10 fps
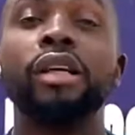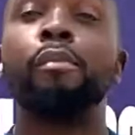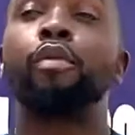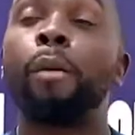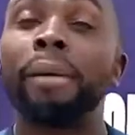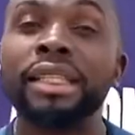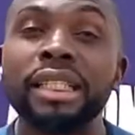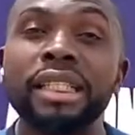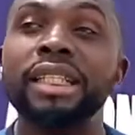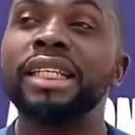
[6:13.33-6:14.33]
the
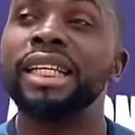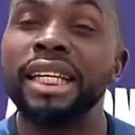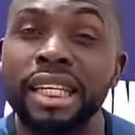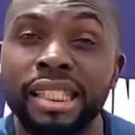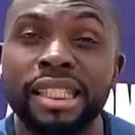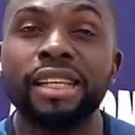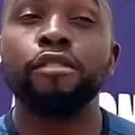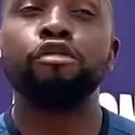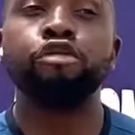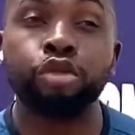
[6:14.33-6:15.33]
property is
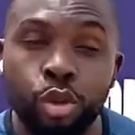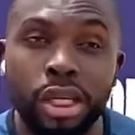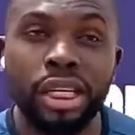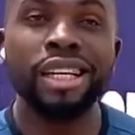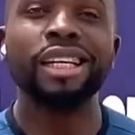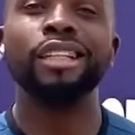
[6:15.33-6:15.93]
fully